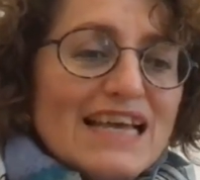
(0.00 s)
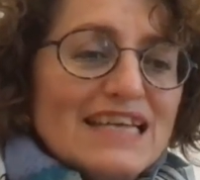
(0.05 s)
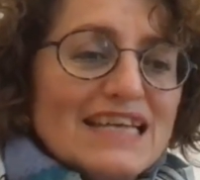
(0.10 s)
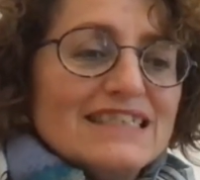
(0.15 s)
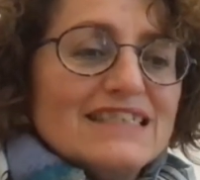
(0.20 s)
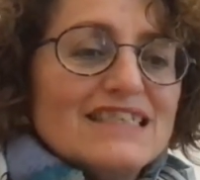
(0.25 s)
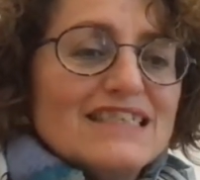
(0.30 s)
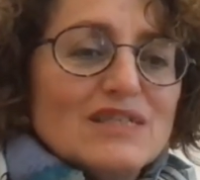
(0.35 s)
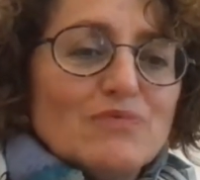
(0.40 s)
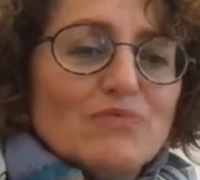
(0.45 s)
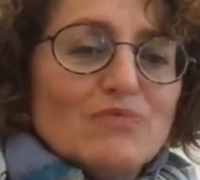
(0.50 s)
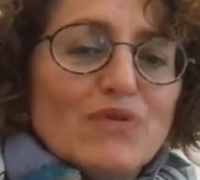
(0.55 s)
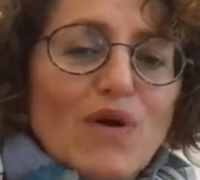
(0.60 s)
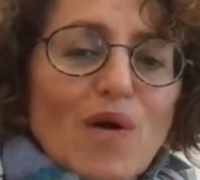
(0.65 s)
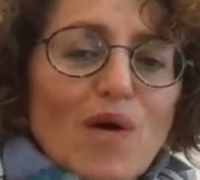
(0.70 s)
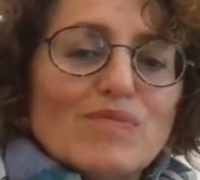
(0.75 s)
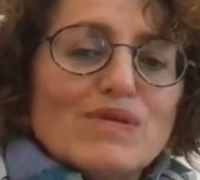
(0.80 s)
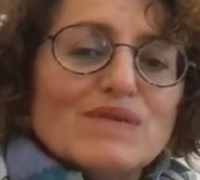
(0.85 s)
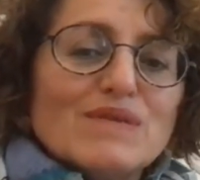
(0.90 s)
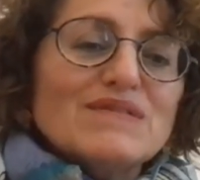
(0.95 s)
face these
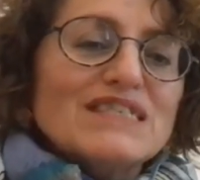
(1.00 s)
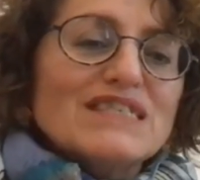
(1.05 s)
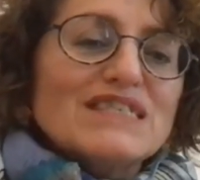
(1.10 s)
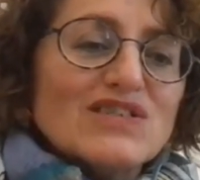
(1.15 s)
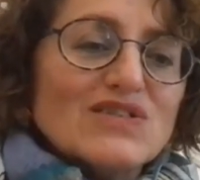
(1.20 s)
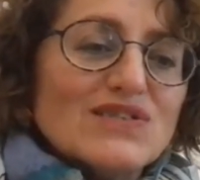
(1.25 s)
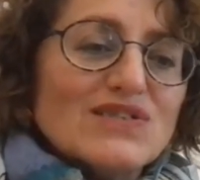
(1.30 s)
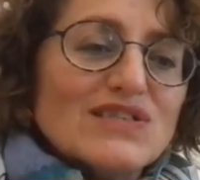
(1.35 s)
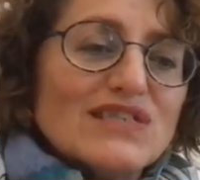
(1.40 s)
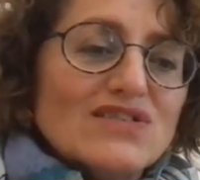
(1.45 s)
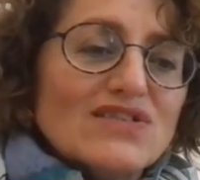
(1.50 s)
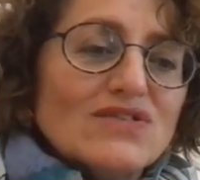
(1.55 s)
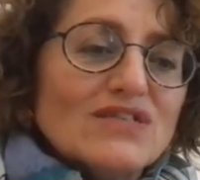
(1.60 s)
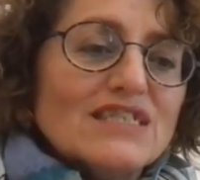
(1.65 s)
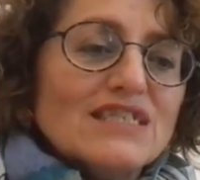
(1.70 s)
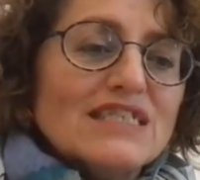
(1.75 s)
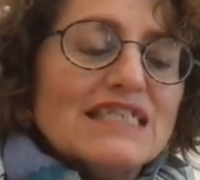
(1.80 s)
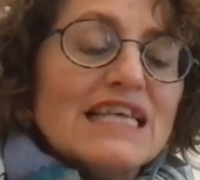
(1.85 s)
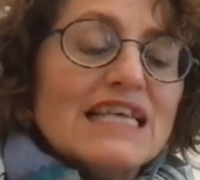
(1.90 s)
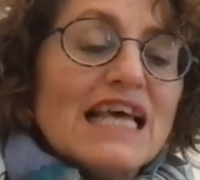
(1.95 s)
problems and
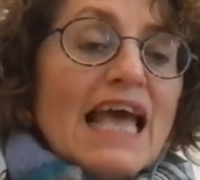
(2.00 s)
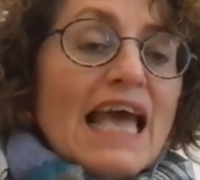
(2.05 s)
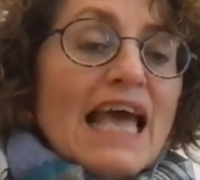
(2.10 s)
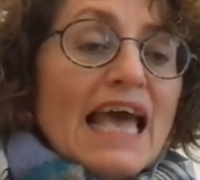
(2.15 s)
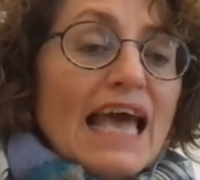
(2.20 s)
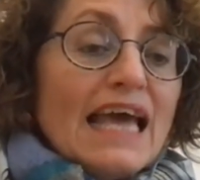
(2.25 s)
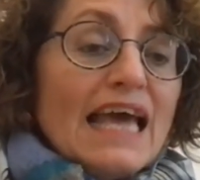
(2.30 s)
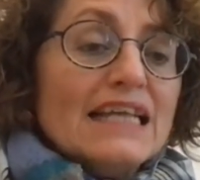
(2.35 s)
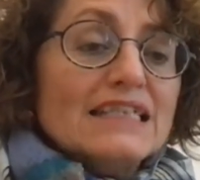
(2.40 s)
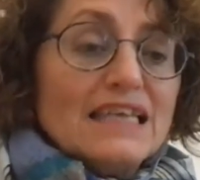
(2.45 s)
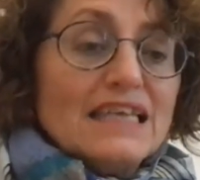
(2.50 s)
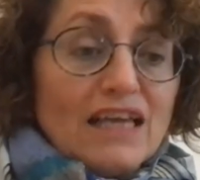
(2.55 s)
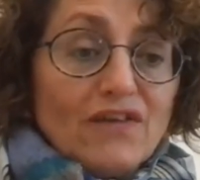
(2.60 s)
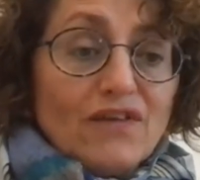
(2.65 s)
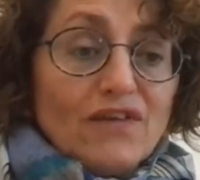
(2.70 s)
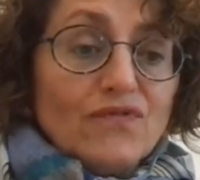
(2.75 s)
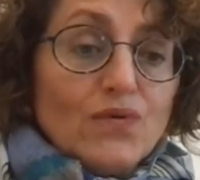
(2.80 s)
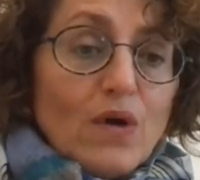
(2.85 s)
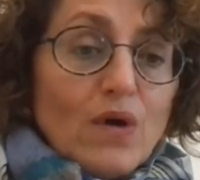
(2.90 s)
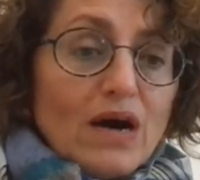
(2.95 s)
concerns. And
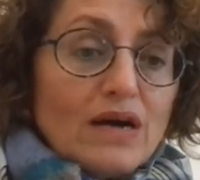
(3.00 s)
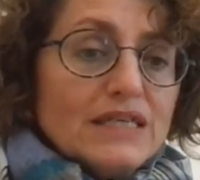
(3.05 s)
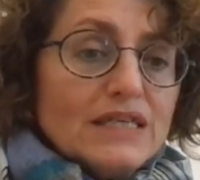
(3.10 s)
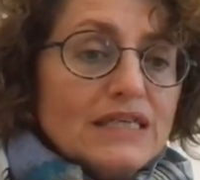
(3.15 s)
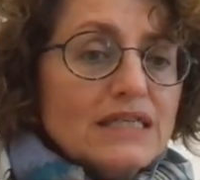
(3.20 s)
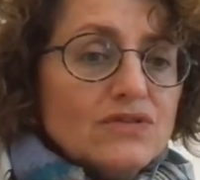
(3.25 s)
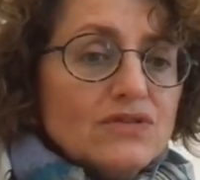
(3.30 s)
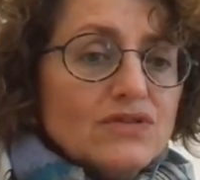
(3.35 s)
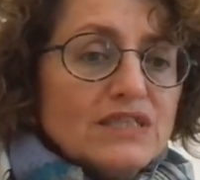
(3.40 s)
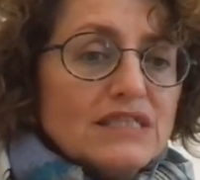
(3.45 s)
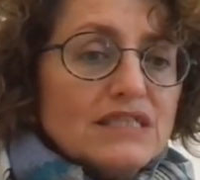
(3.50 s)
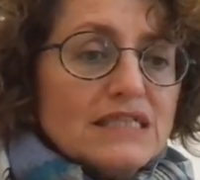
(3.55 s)
if you are